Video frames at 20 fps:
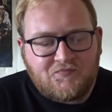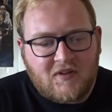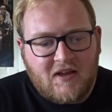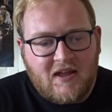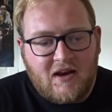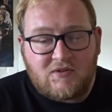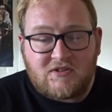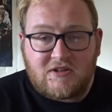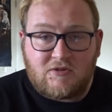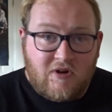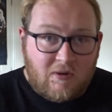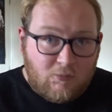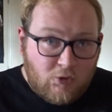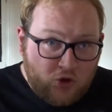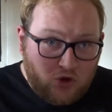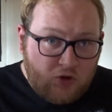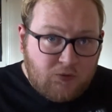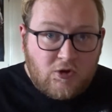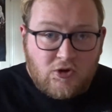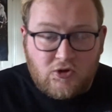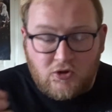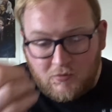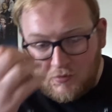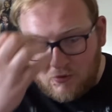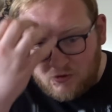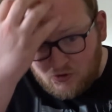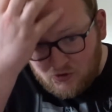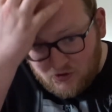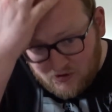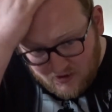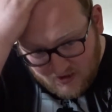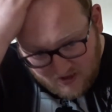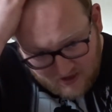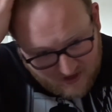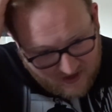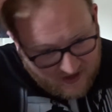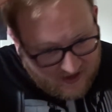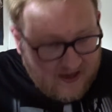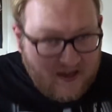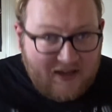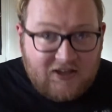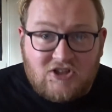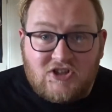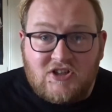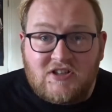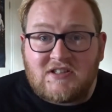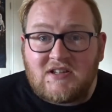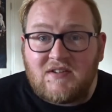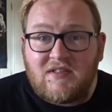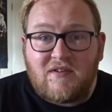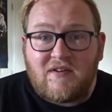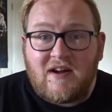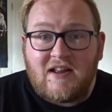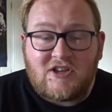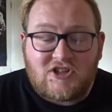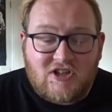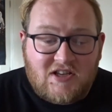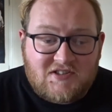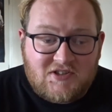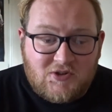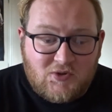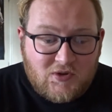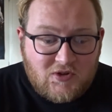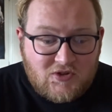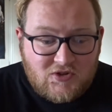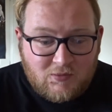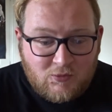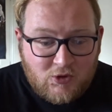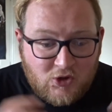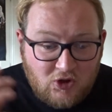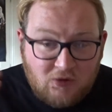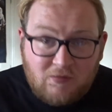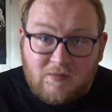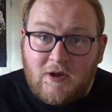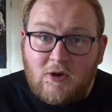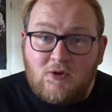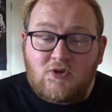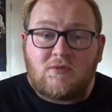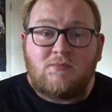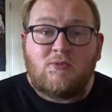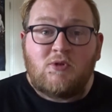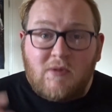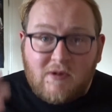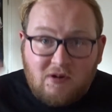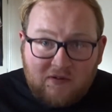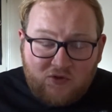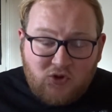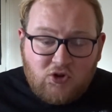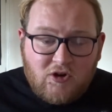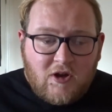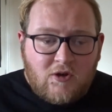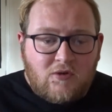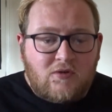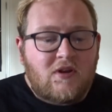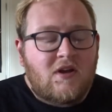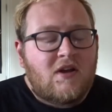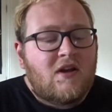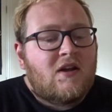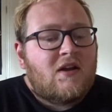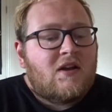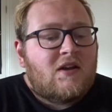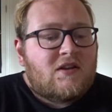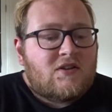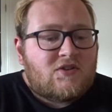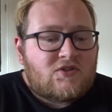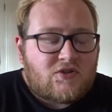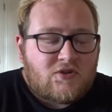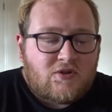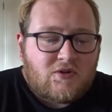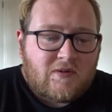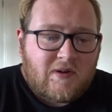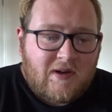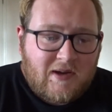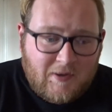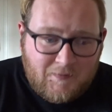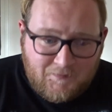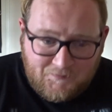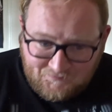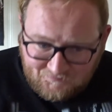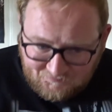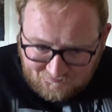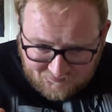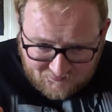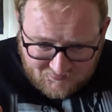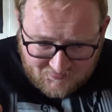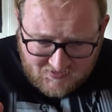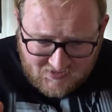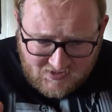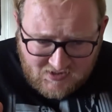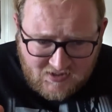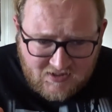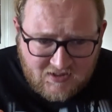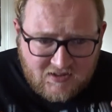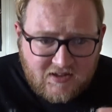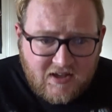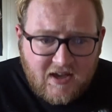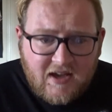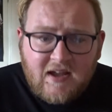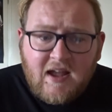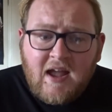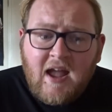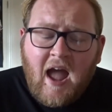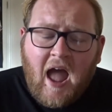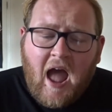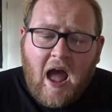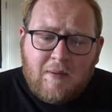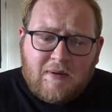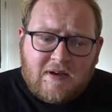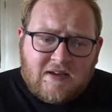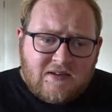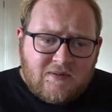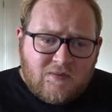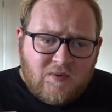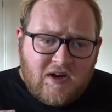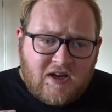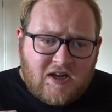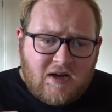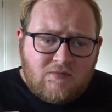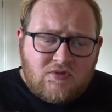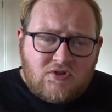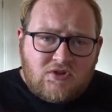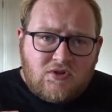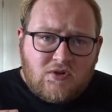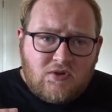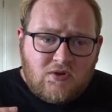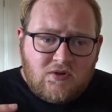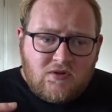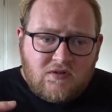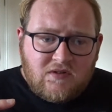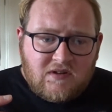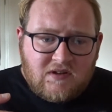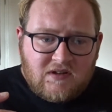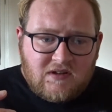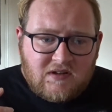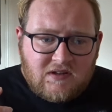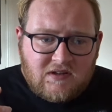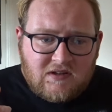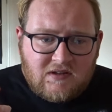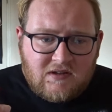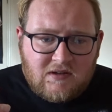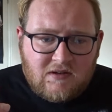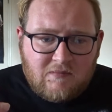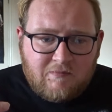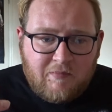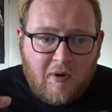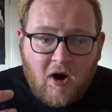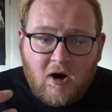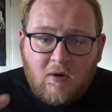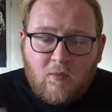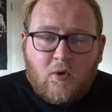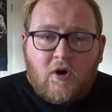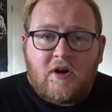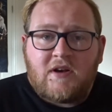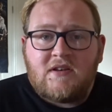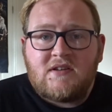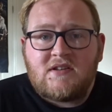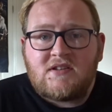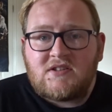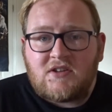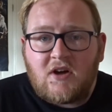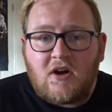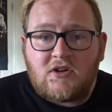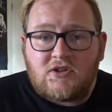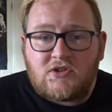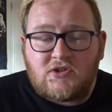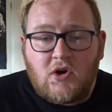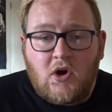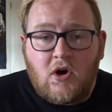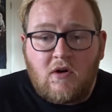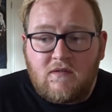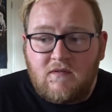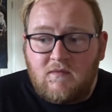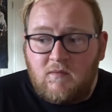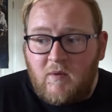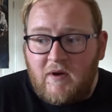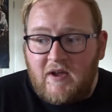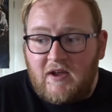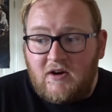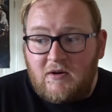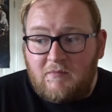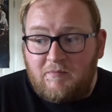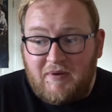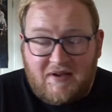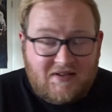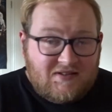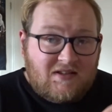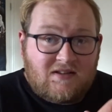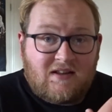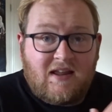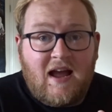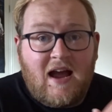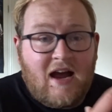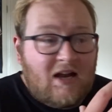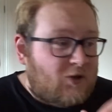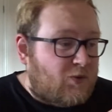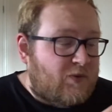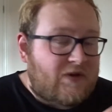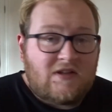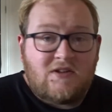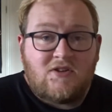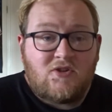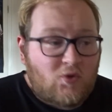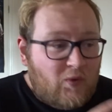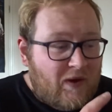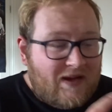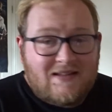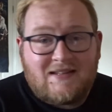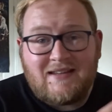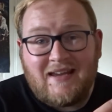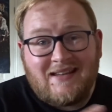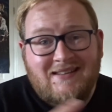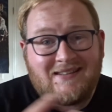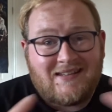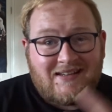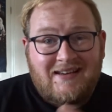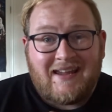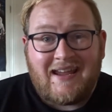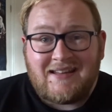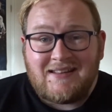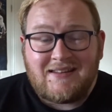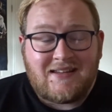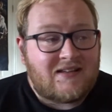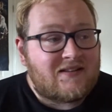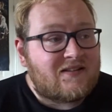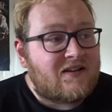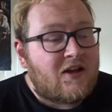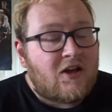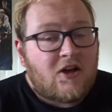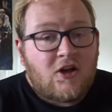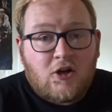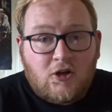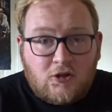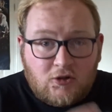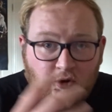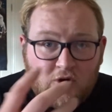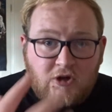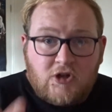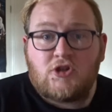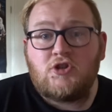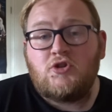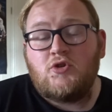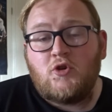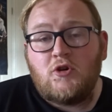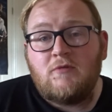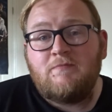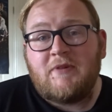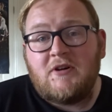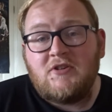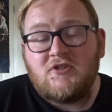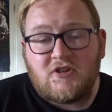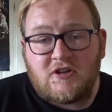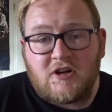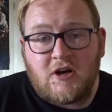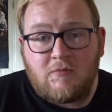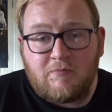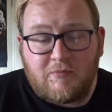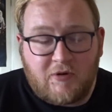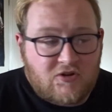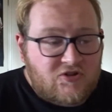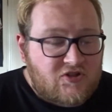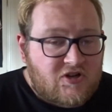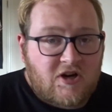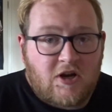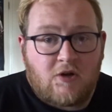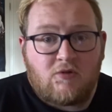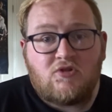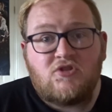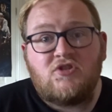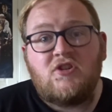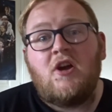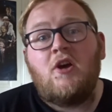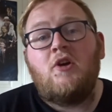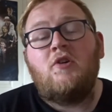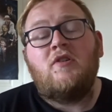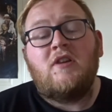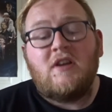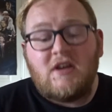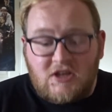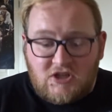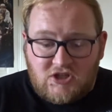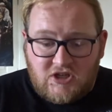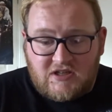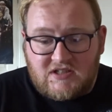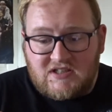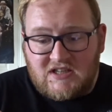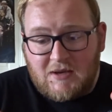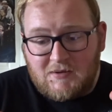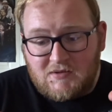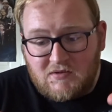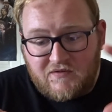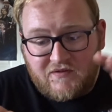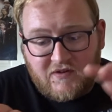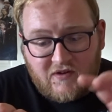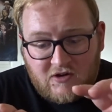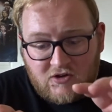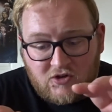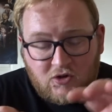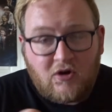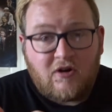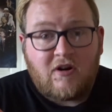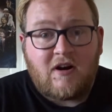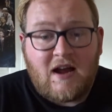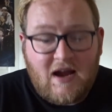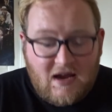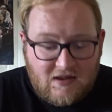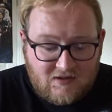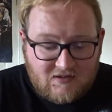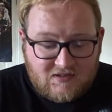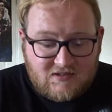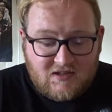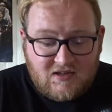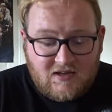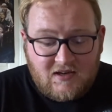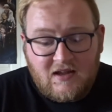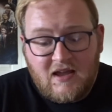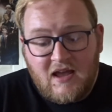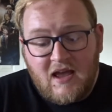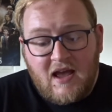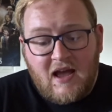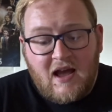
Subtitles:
And I was like, right, I'm going to do it. And just, I've never had a chance to do it. So I'm going to do them now. So I'm doing a review now. So, I mean, when it comes to the Part 1 starts off where basically Halloween 2018 ended. Laurie Strode burns her house down. She escapes with her daughter Allison.